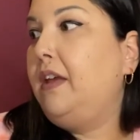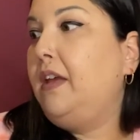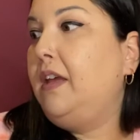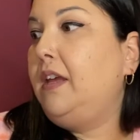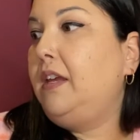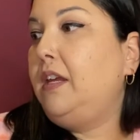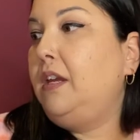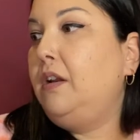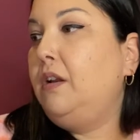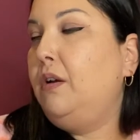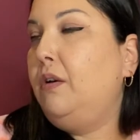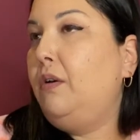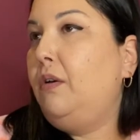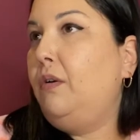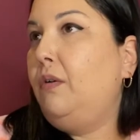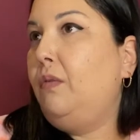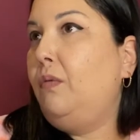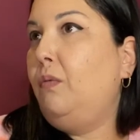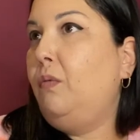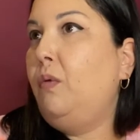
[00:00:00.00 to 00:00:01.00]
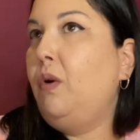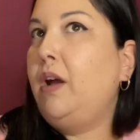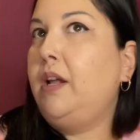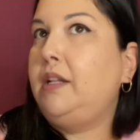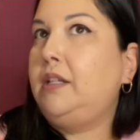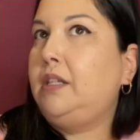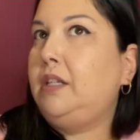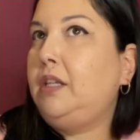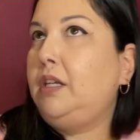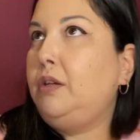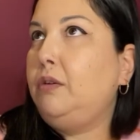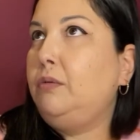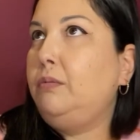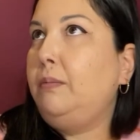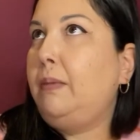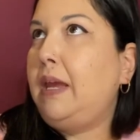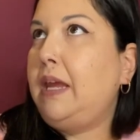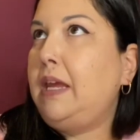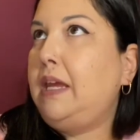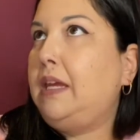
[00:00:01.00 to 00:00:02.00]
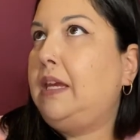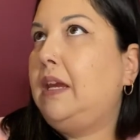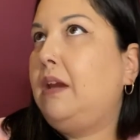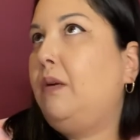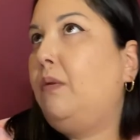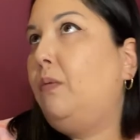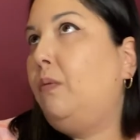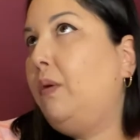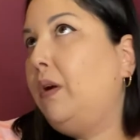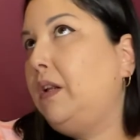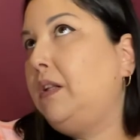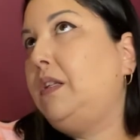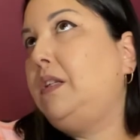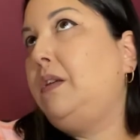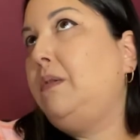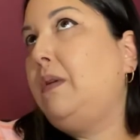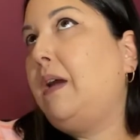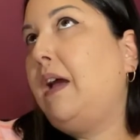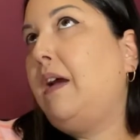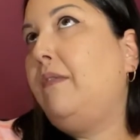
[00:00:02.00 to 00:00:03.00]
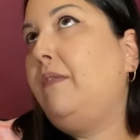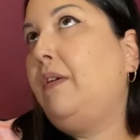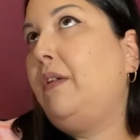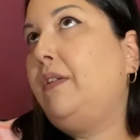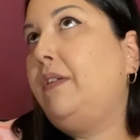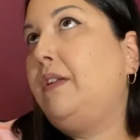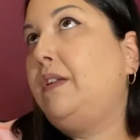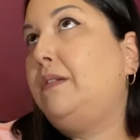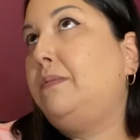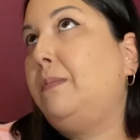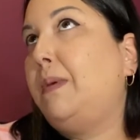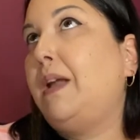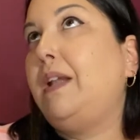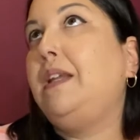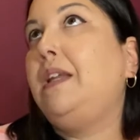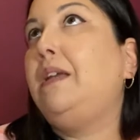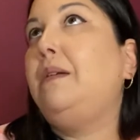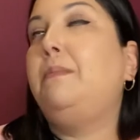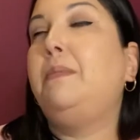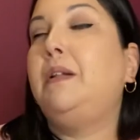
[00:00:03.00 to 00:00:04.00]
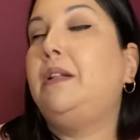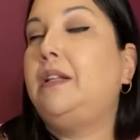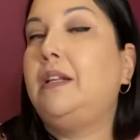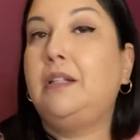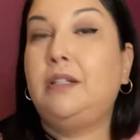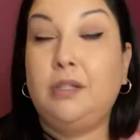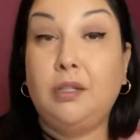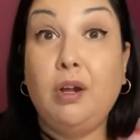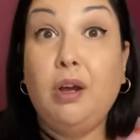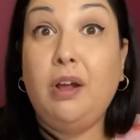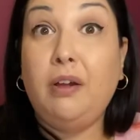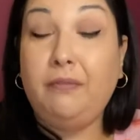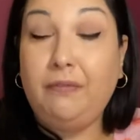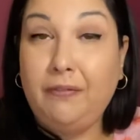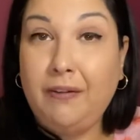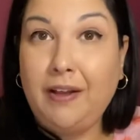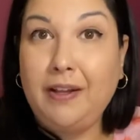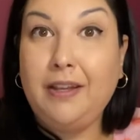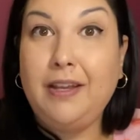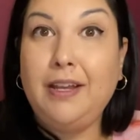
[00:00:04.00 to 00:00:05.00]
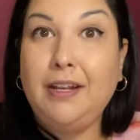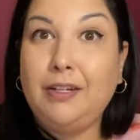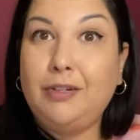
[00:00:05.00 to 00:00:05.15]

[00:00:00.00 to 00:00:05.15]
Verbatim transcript: you know, once you make it, once you have all this money, but that's not fucking